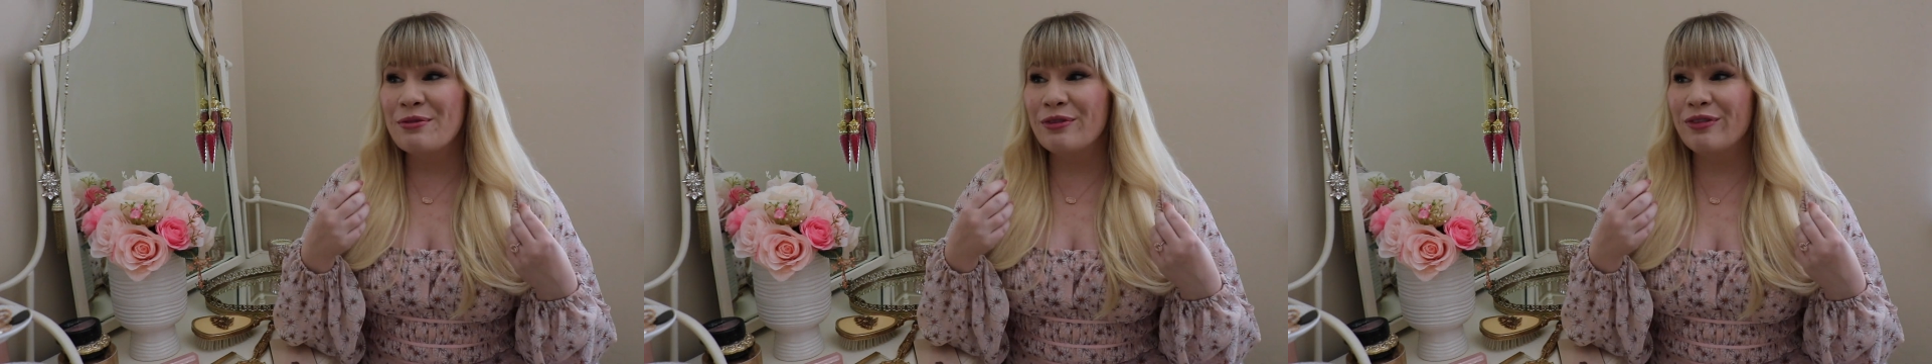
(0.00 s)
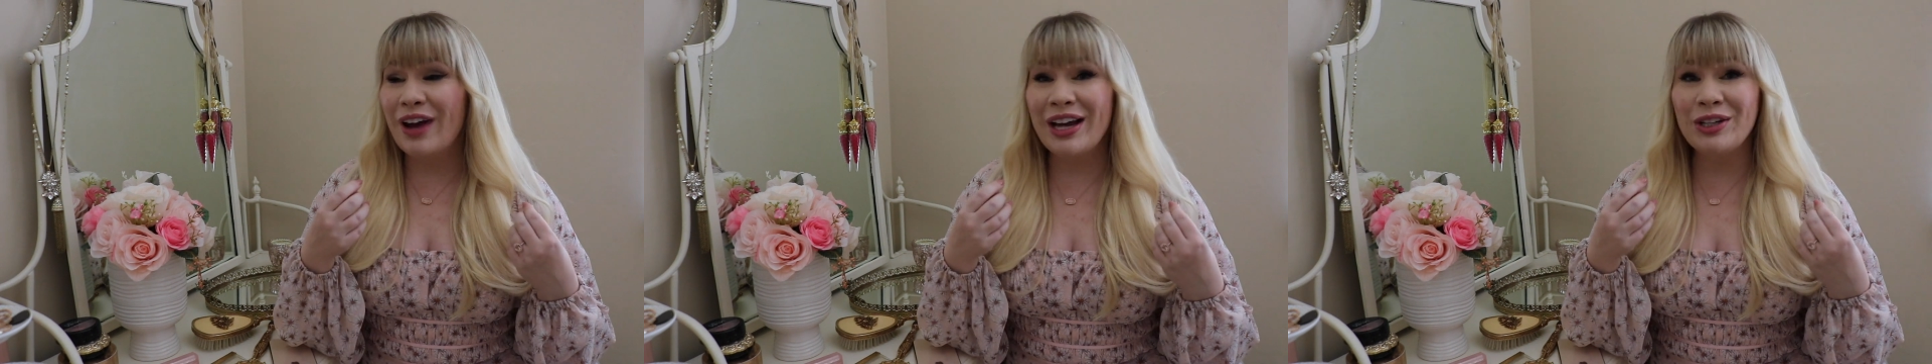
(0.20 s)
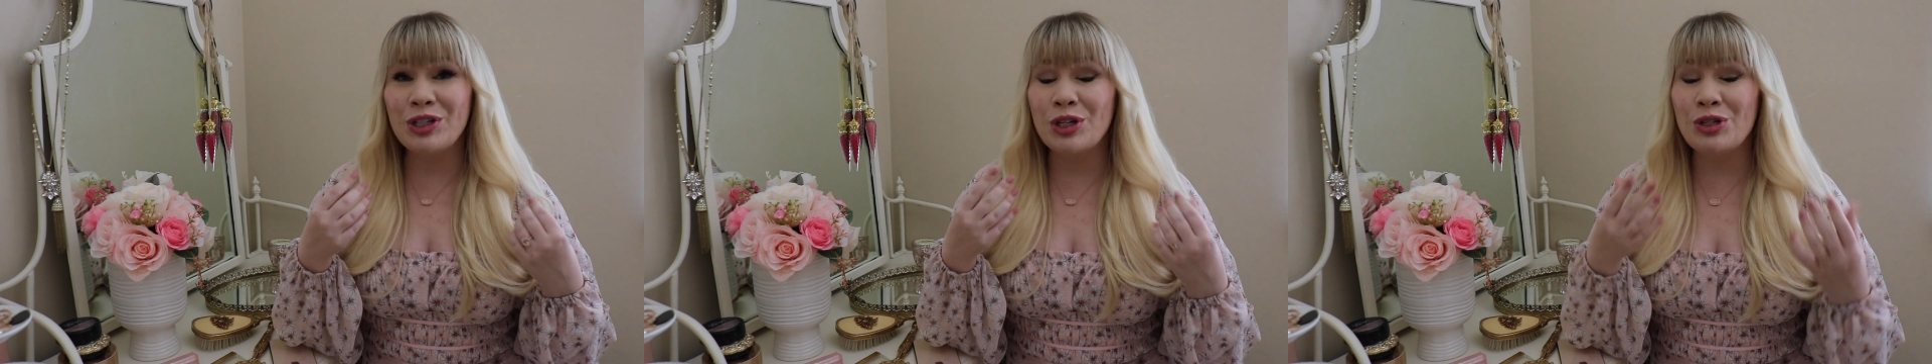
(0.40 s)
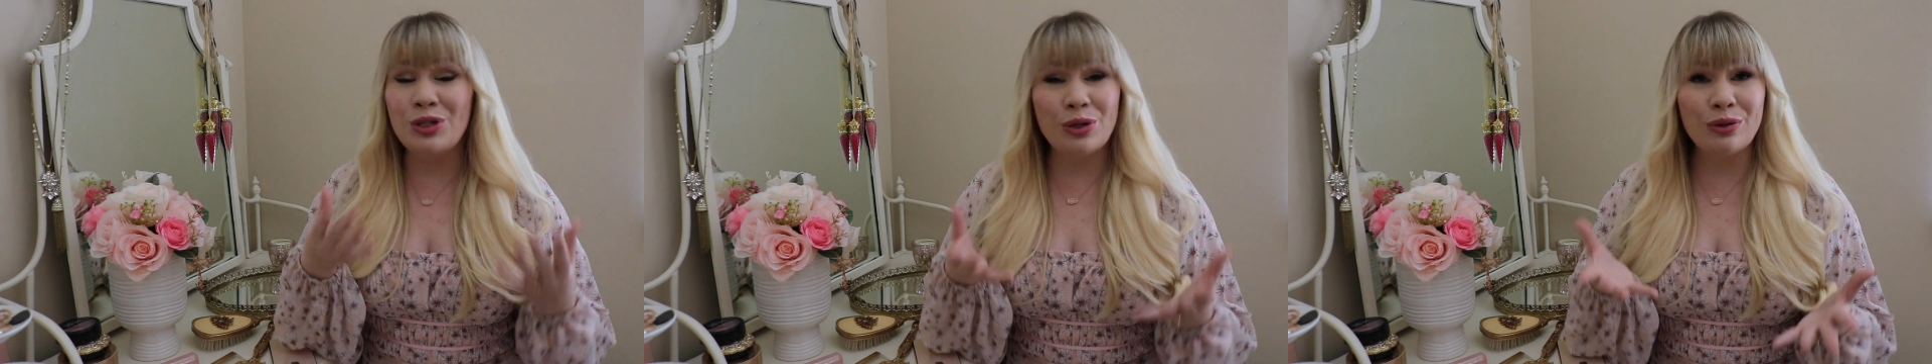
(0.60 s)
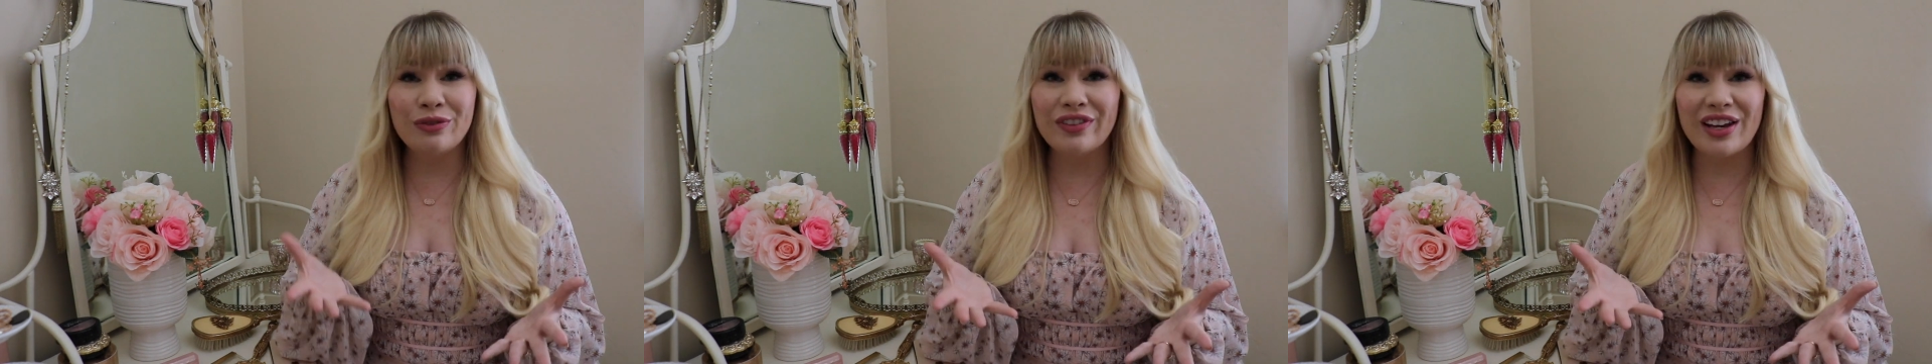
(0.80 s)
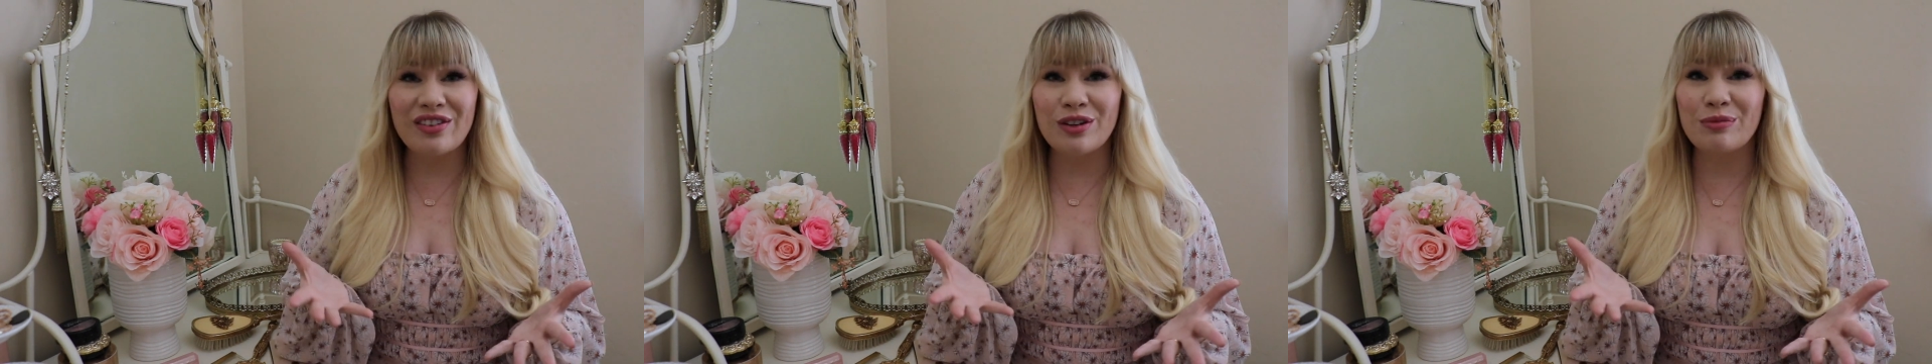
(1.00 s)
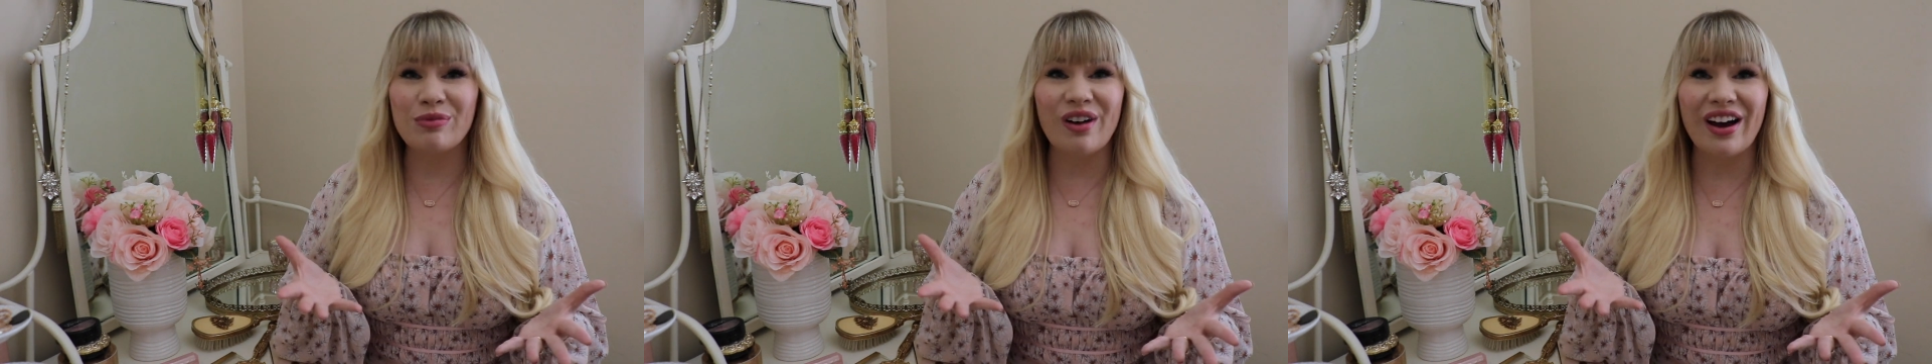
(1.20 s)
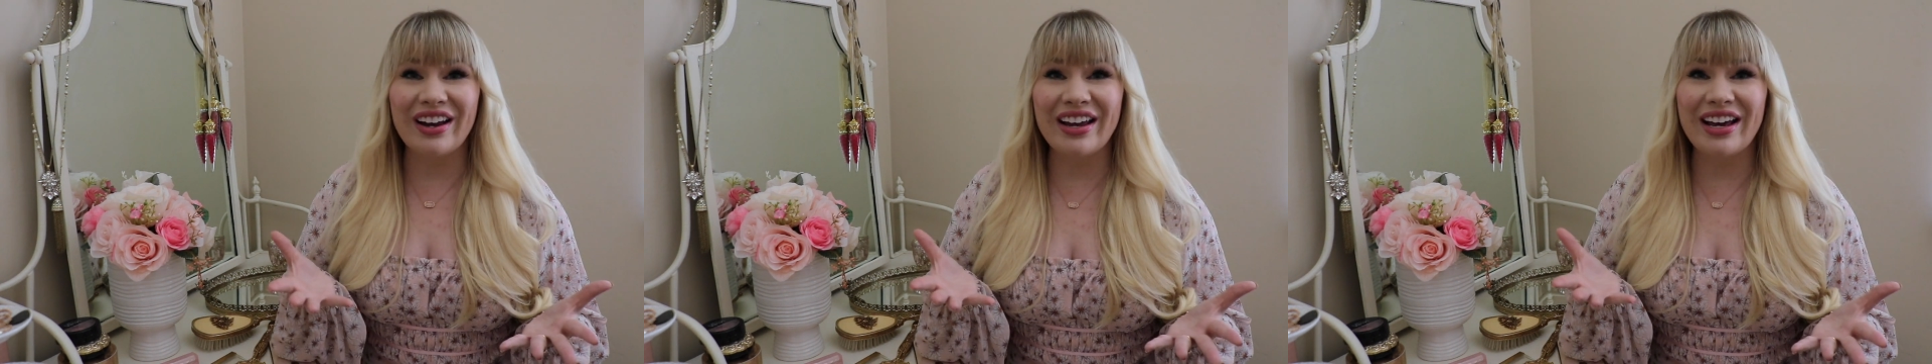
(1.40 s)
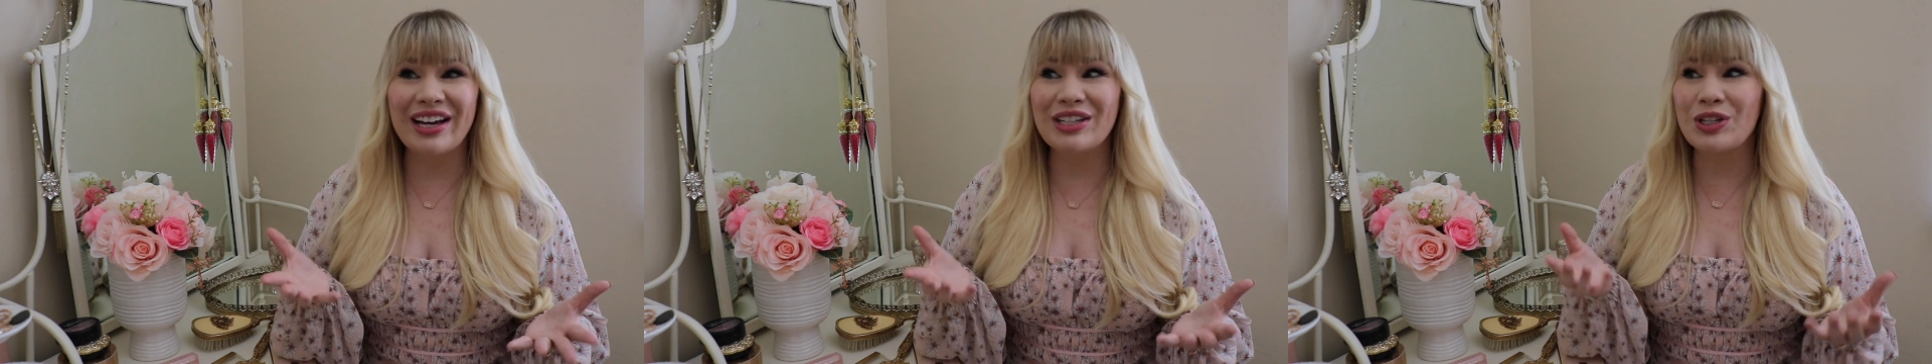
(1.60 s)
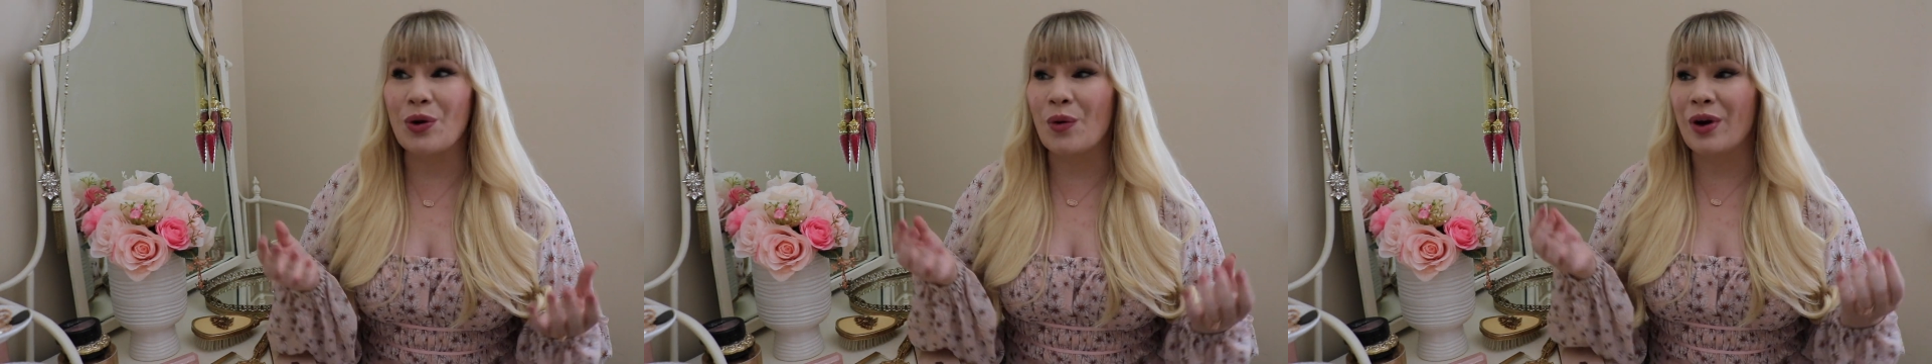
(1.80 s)
find a new favorite
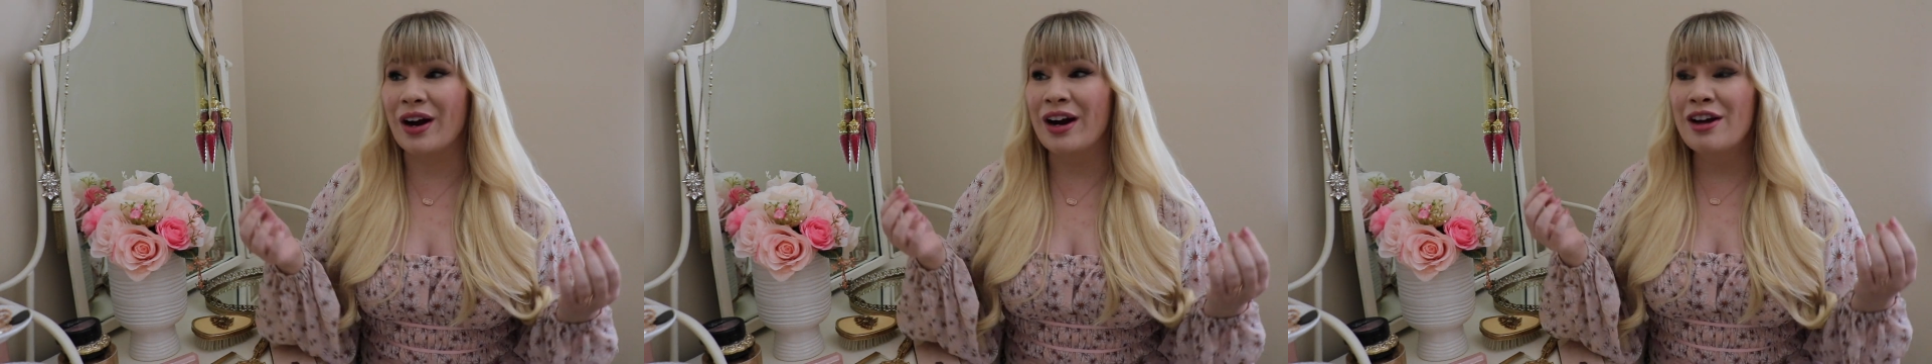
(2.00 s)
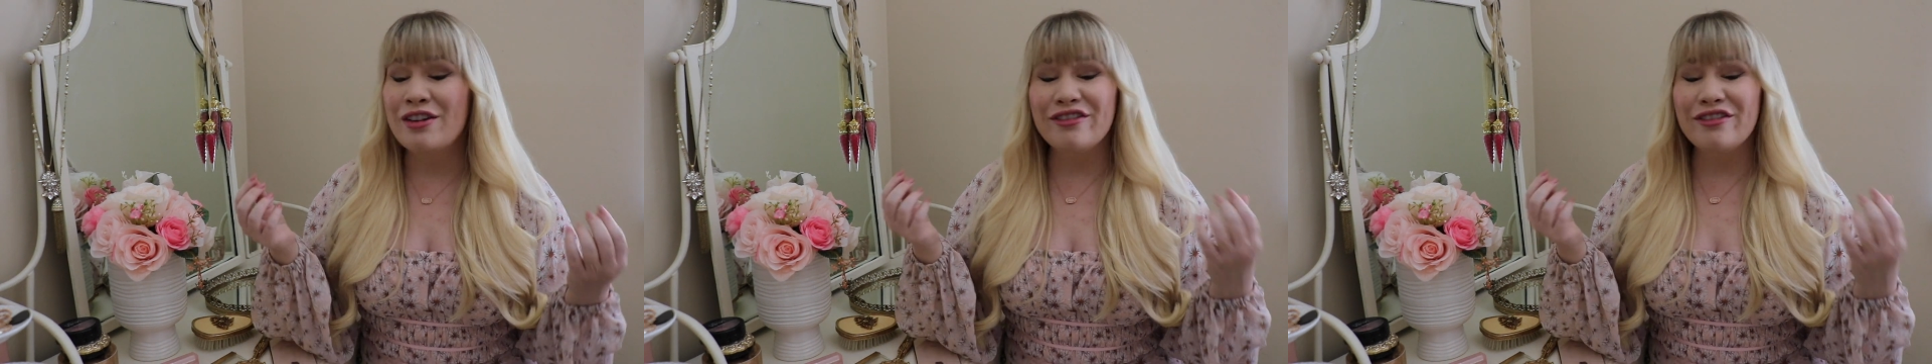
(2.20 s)
product or